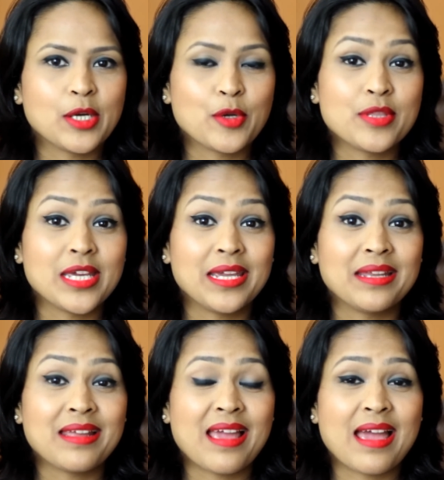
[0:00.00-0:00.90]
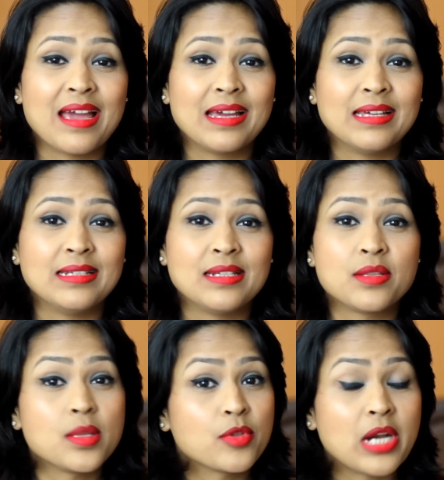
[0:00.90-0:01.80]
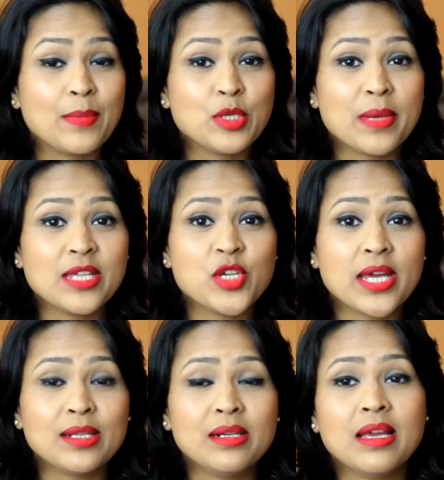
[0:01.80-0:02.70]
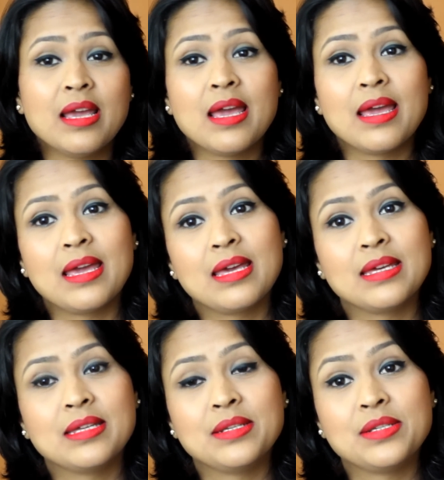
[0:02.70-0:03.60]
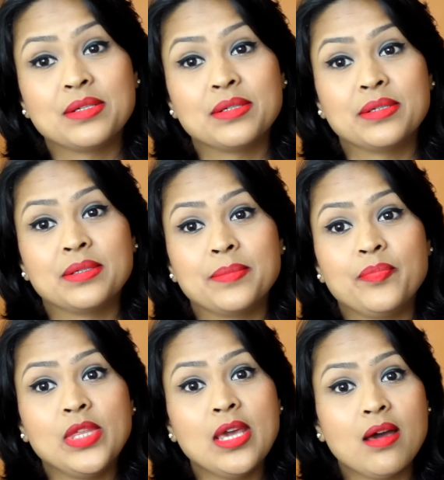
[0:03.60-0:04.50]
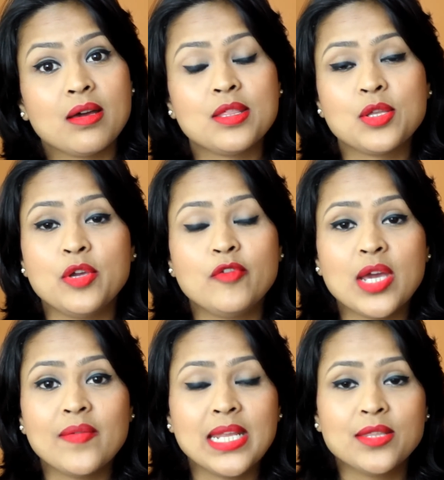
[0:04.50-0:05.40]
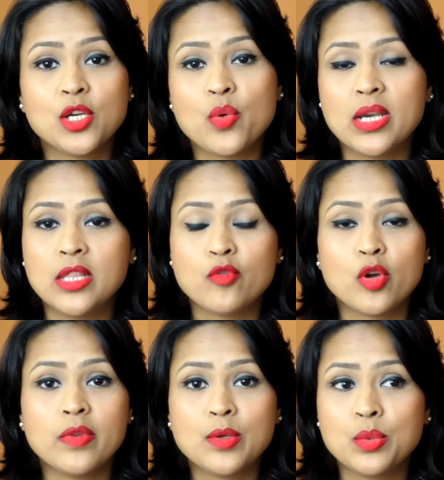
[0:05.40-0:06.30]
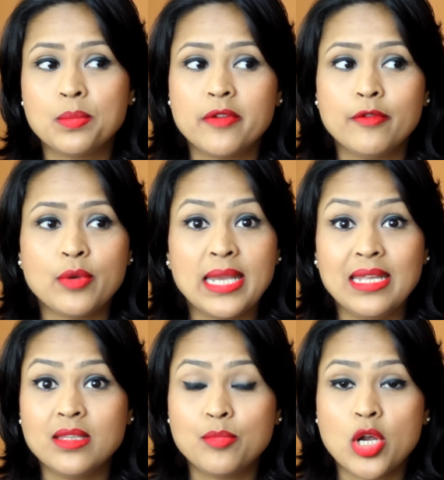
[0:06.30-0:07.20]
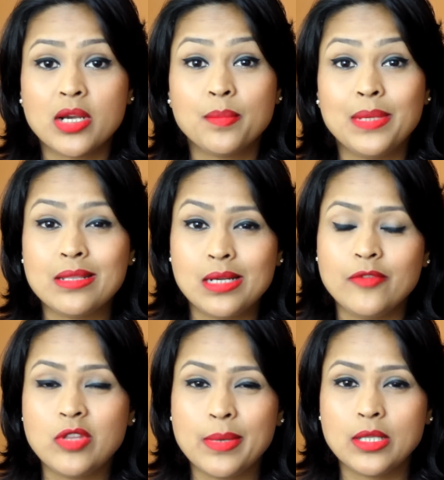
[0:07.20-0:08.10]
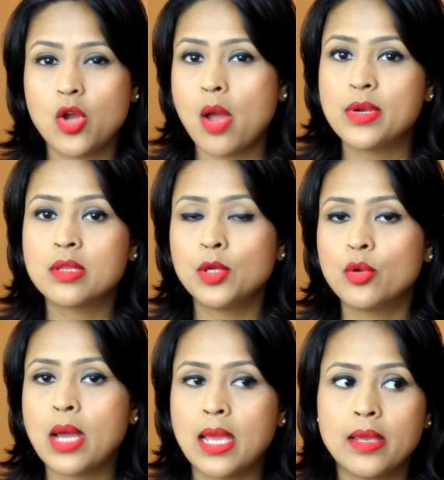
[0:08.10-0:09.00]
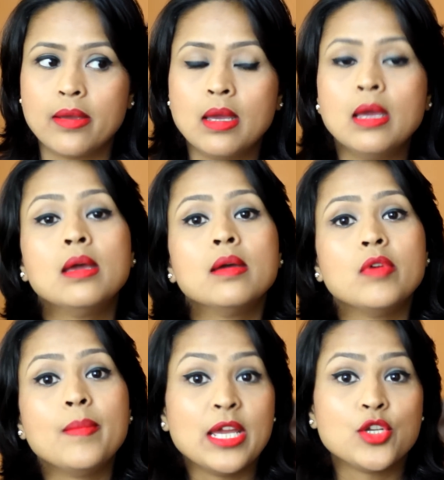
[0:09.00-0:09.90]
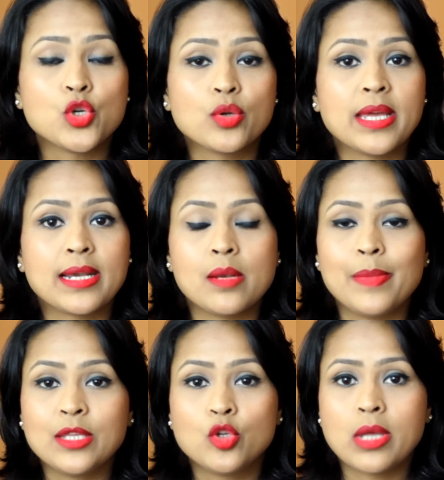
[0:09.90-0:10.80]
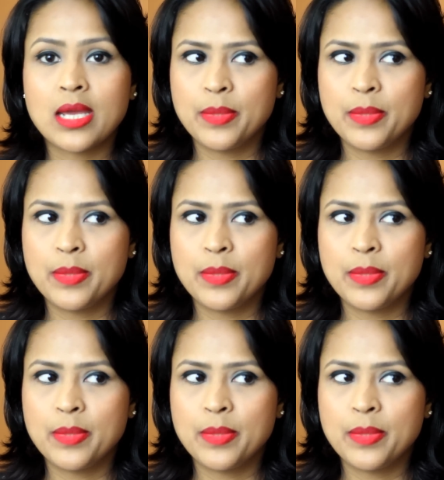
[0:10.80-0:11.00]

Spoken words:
a second and subscribe to my channel. And yeah, so if you have any other queries, if you want me to review any other product, please leave them in the comments below. I will make sure that I pick those